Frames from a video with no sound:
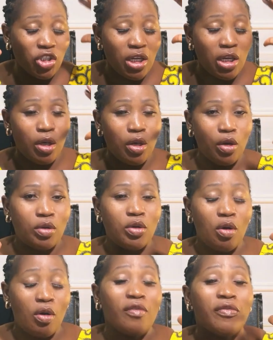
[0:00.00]
a lot
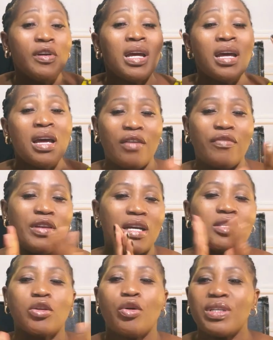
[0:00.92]
of
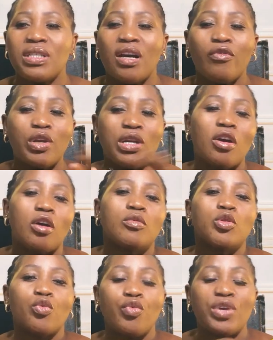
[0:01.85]
Africans always have when it
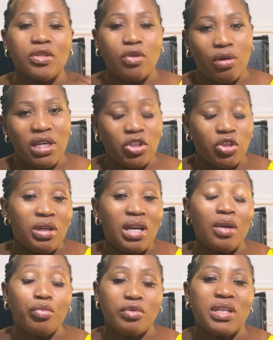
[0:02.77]
comes to waste collection
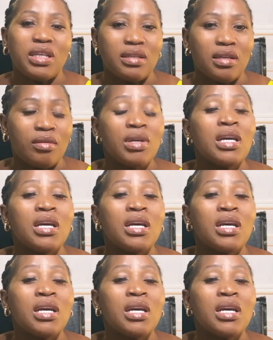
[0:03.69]
and processing.